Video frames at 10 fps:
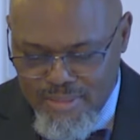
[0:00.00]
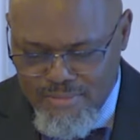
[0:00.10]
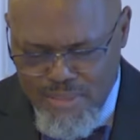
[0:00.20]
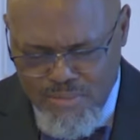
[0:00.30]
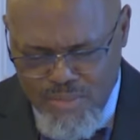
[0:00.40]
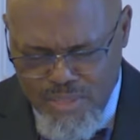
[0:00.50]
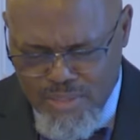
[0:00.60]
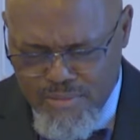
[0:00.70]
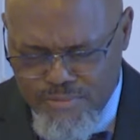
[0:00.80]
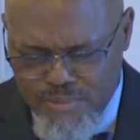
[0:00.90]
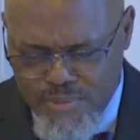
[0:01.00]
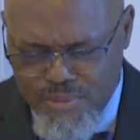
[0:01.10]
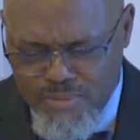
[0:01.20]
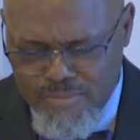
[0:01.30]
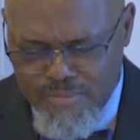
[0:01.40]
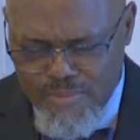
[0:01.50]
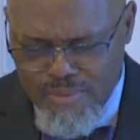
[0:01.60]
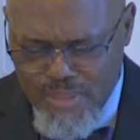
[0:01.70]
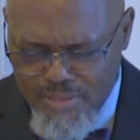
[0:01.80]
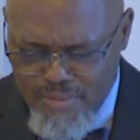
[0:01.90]
Father, we thank you for
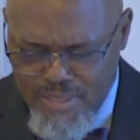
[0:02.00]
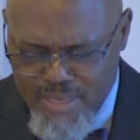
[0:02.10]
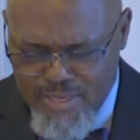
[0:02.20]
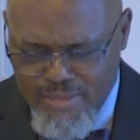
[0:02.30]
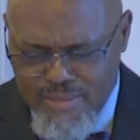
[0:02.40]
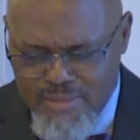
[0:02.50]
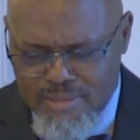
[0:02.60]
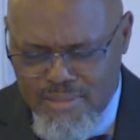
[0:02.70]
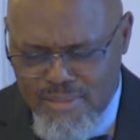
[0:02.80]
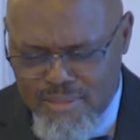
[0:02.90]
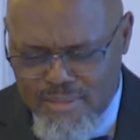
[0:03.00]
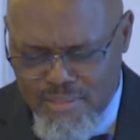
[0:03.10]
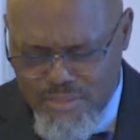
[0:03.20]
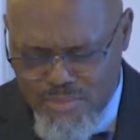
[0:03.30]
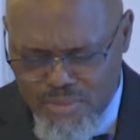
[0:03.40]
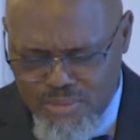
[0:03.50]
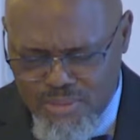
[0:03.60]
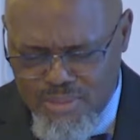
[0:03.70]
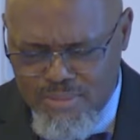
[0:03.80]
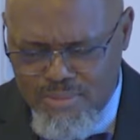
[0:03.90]
the loving kindness, the tender
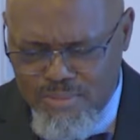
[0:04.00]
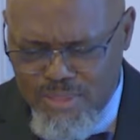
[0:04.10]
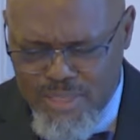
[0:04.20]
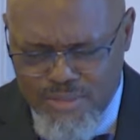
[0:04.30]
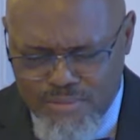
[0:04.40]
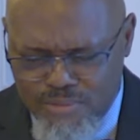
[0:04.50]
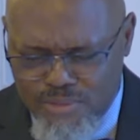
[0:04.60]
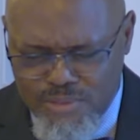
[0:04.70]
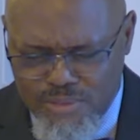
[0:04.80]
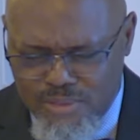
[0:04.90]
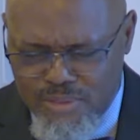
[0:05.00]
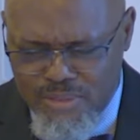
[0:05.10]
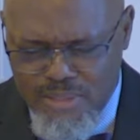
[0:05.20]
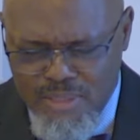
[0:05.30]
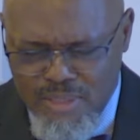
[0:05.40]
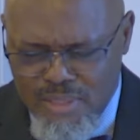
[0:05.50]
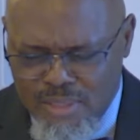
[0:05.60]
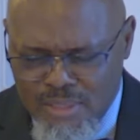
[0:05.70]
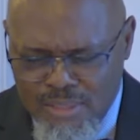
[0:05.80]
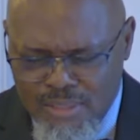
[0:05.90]
mercy. We thank you for
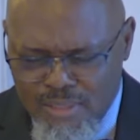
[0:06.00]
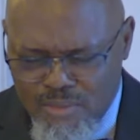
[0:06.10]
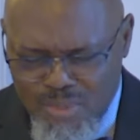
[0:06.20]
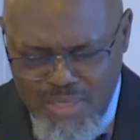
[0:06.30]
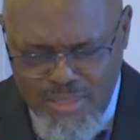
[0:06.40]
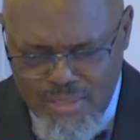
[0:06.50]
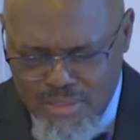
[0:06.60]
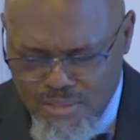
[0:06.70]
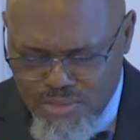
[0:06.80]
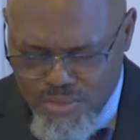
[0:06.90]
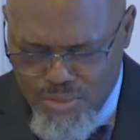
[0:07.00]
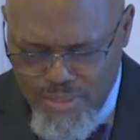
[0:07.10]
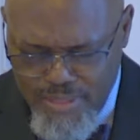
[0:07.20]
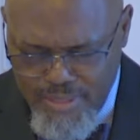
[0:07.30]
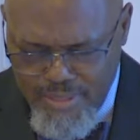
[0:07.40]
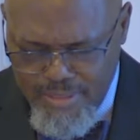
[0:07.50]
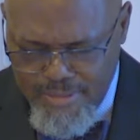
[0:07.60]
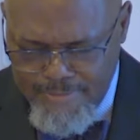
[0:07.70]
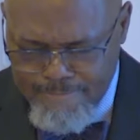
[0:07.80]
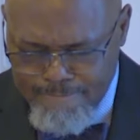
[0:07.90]
your peace, your joy.
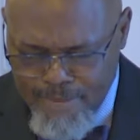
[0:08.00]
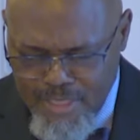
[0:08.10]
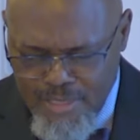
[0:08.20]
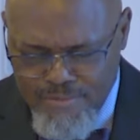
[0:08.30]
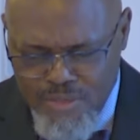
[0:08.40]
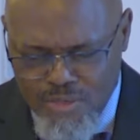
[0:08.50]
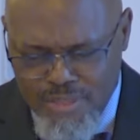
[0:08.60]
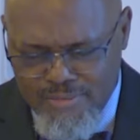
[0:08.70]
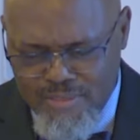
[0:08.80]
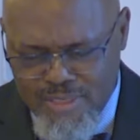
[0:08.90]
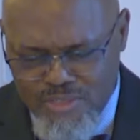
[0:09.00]
Even, Lord, even our